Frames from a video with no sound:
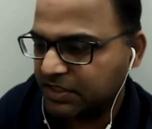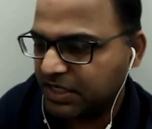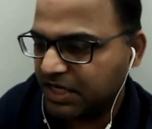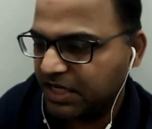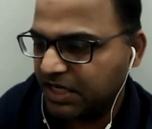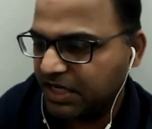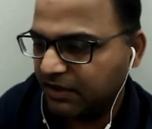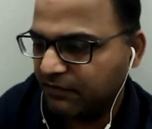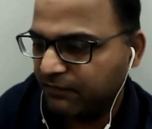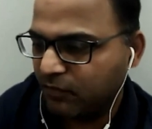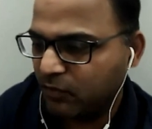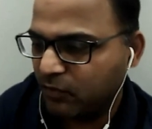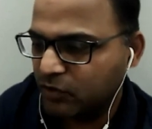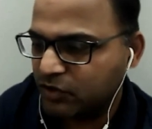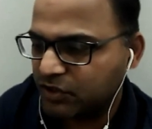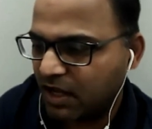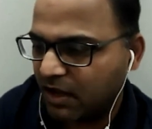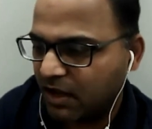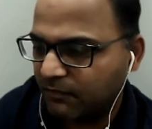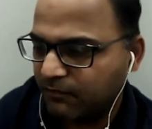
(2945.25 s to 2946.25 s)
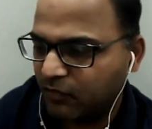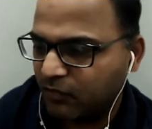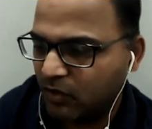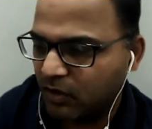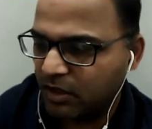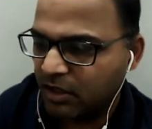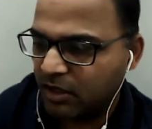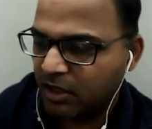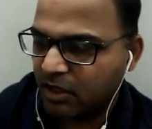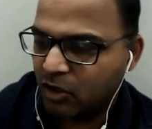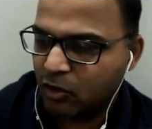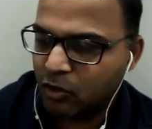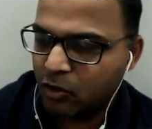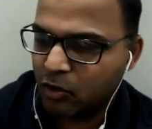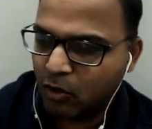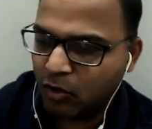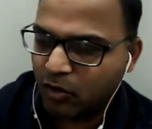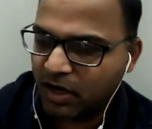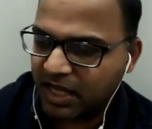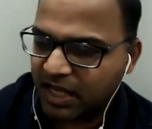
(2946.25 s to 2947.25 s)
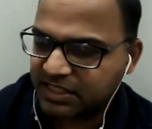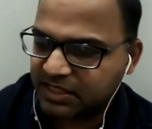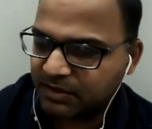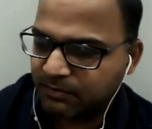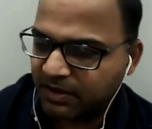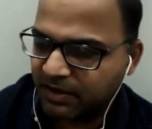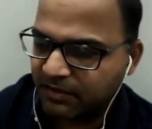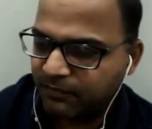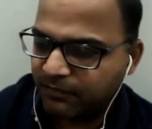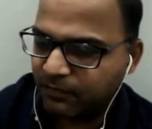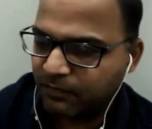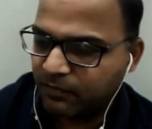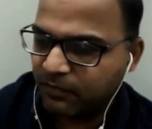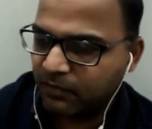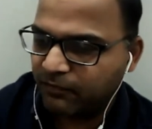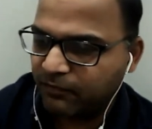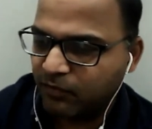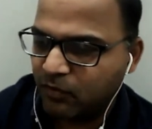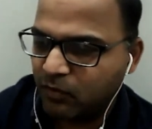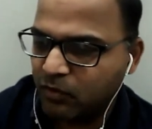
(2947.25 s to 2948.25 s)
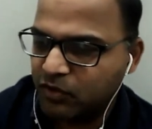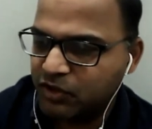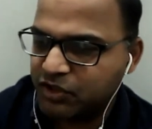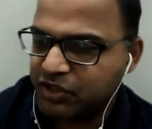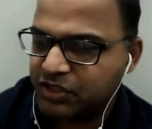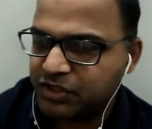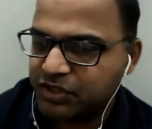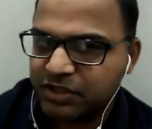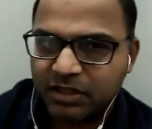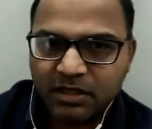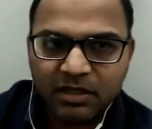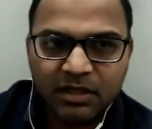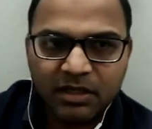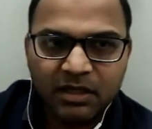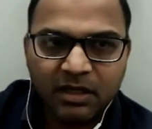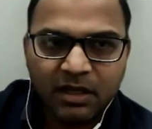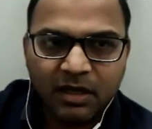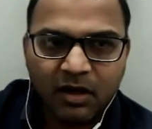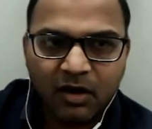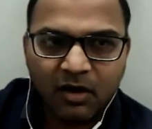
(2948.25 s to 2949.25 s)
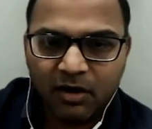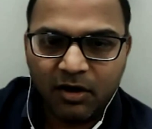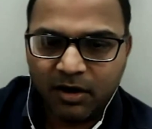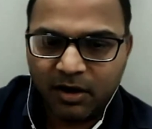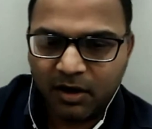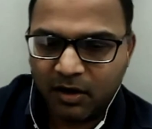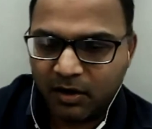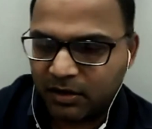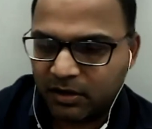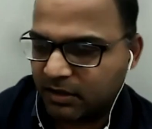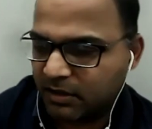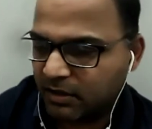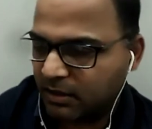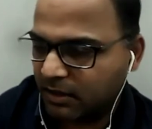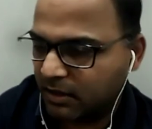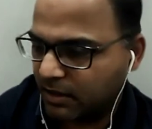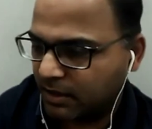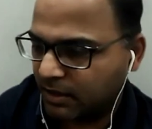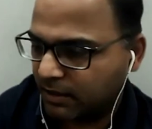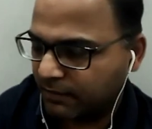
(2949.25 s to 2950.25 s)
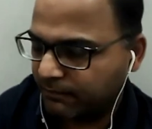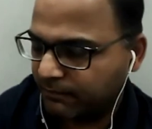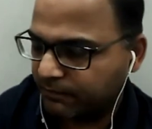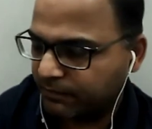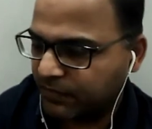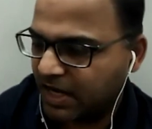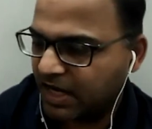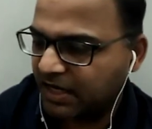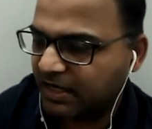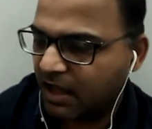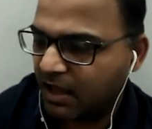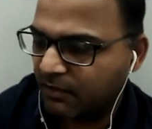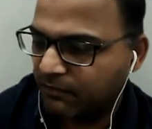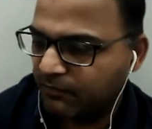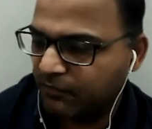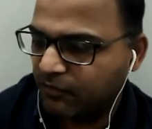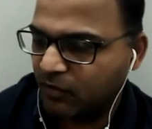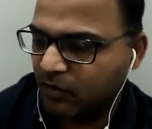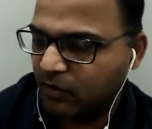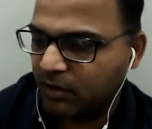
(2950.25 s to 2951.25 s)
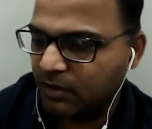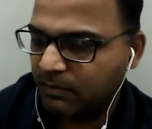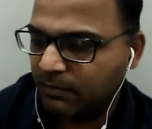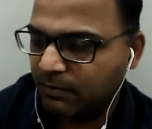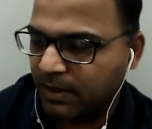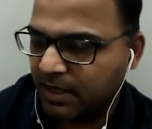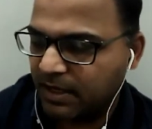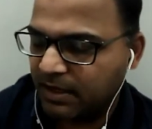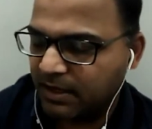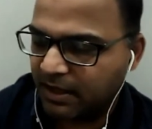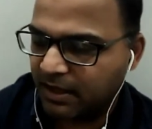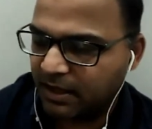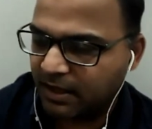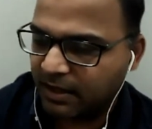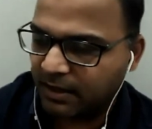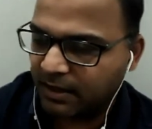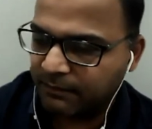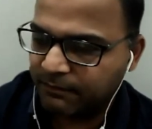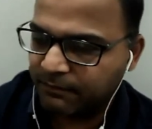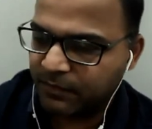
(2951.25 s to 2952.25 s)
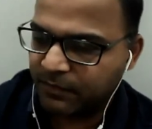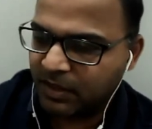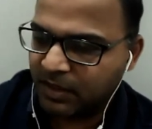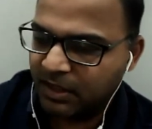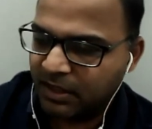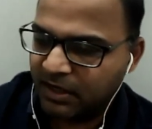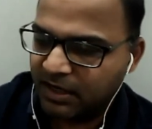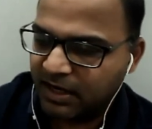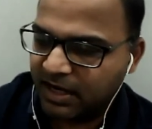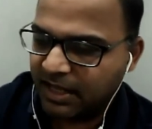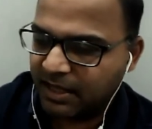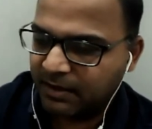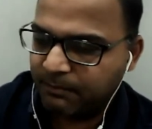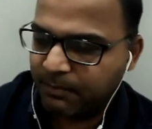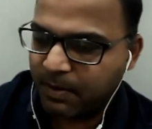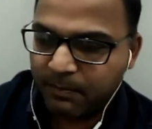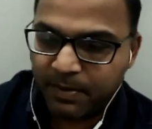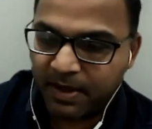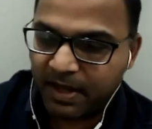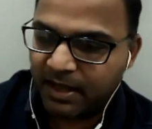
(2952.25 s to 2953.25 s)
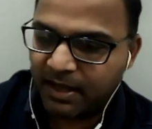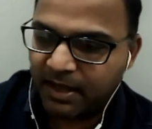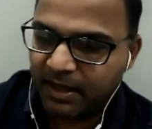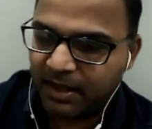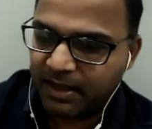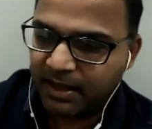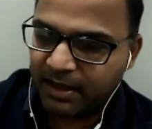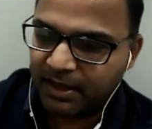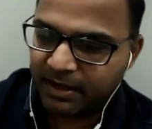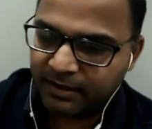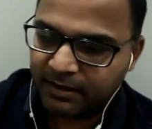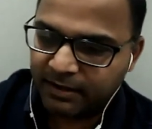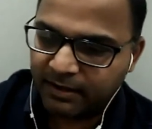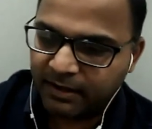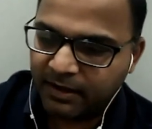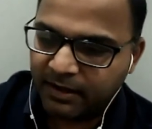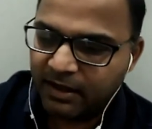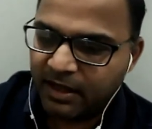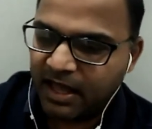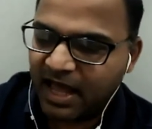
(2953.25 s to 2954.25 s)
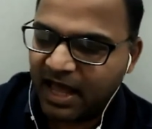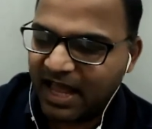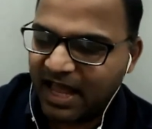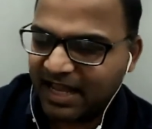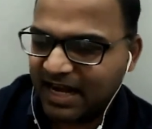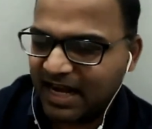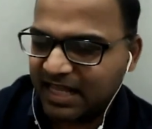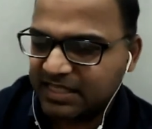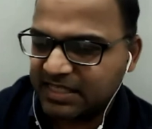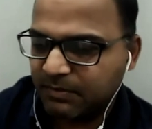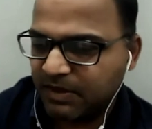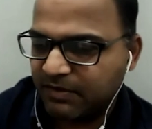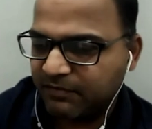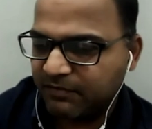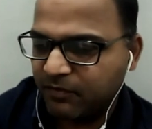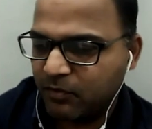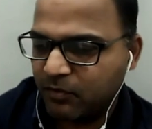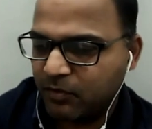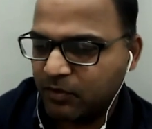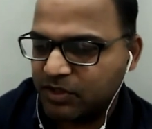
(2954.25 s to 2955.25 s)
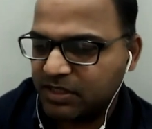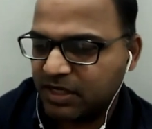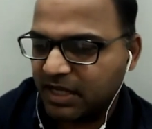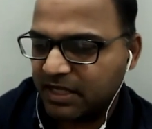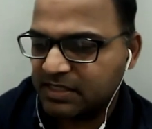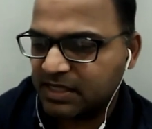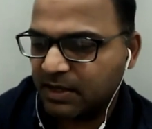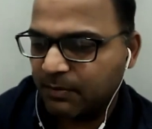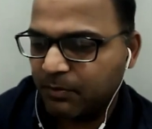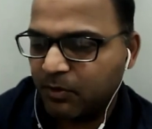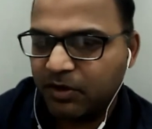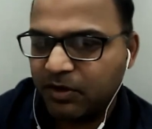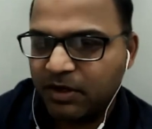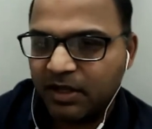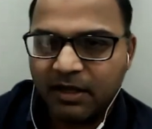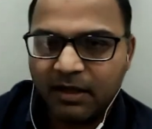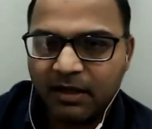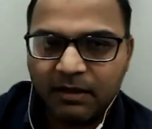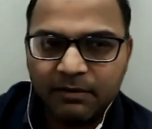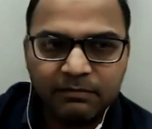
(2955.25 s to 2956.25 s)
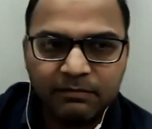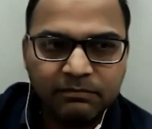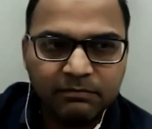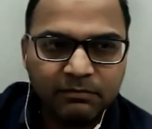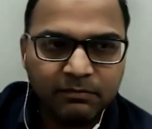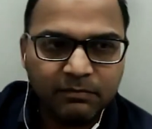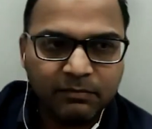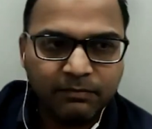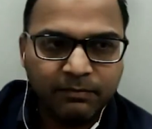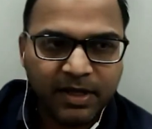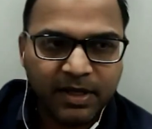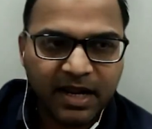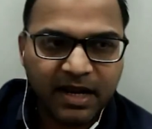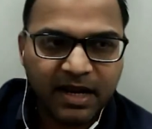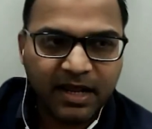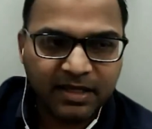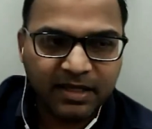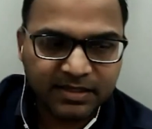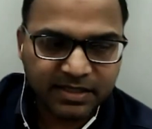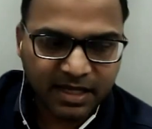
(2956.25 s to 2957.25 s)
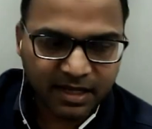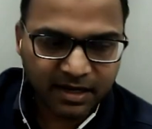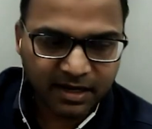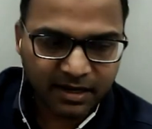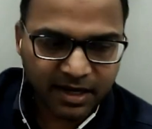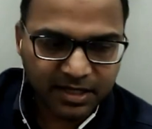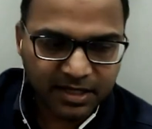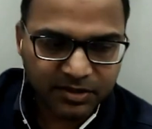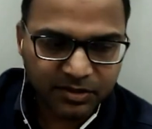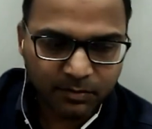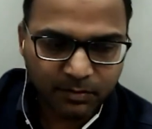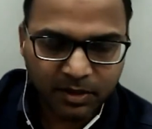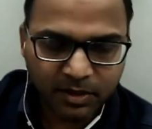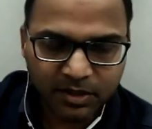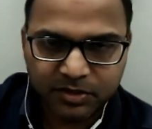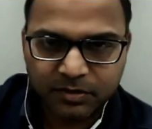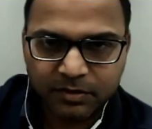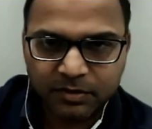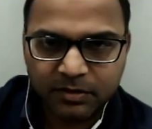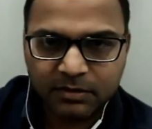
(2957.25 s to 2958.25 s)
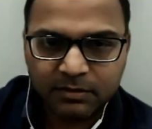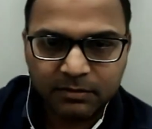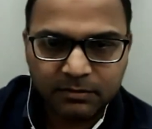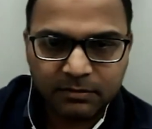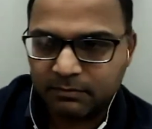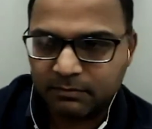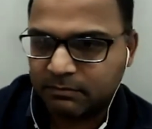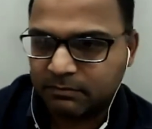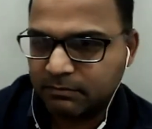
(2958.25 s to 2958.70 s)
Is eating fruits harmful? Low glycemic fruits are not um, that harmful, but uh, like papaya and high glycemic foods like sapota, bananas can raise your blood sugar.